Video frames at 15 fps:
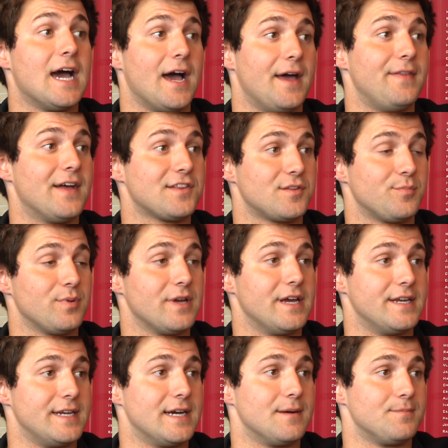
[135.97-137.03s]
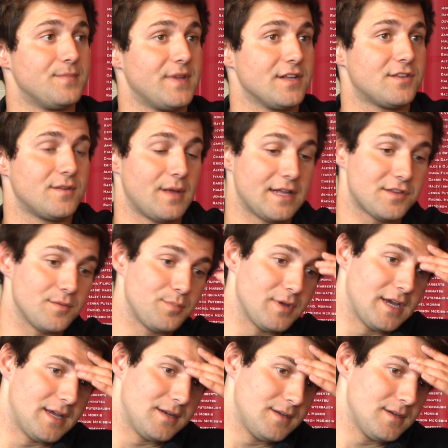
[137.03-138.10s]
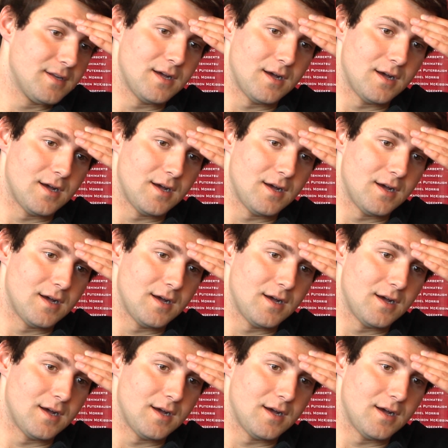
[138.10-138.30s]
Yeah, and that's the plan. Yeah, that's the plan.